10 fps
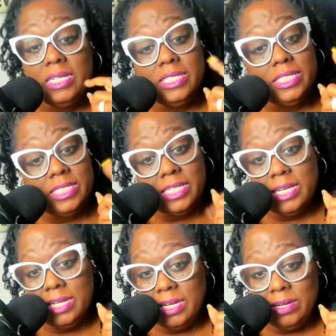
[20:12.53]
She
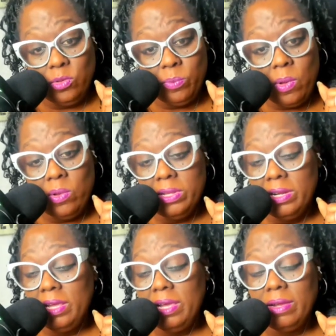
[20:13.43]
said that
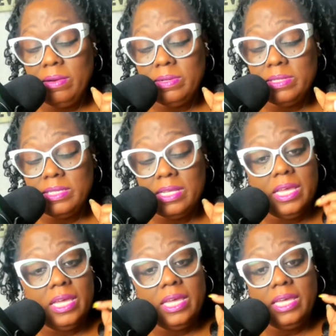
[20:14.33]
Napoleon Harris
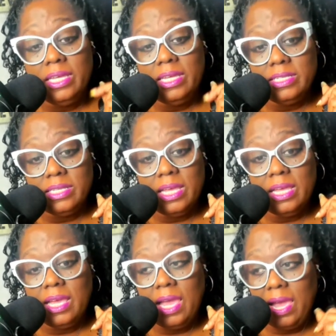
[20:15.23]
is
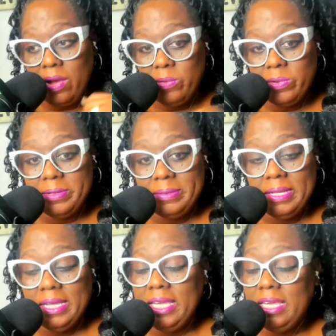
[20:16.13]
a coward.
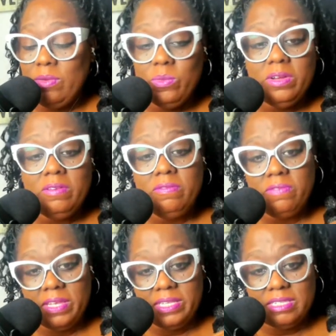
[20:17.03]
He wouldn't
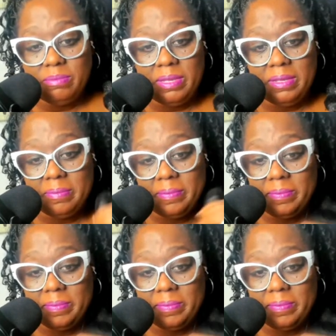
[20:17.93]
face me.